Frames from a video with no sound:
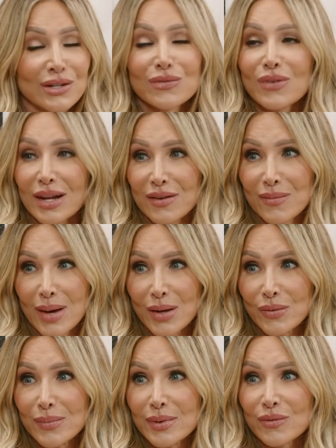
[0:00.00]
friend of mine.
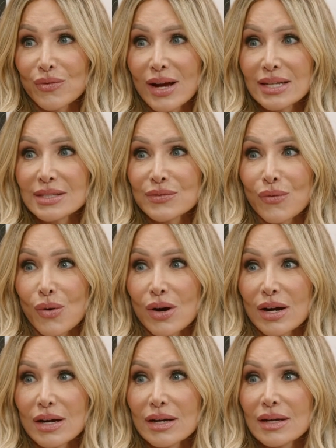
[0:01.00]
We've been friends
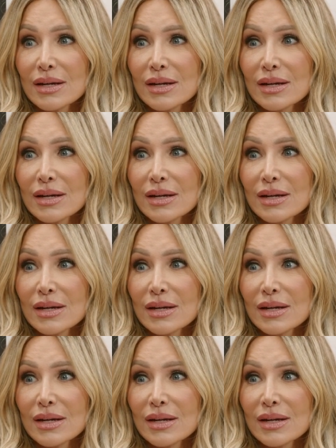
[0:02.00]
for